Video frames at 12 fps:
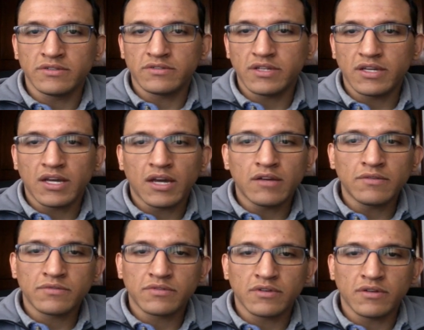stay out of
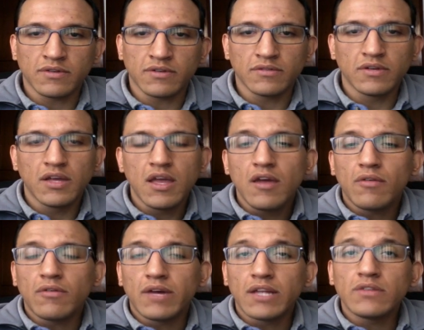trouble.
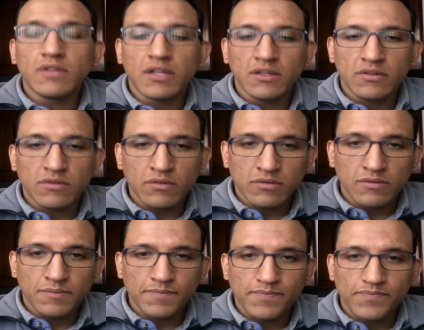What do?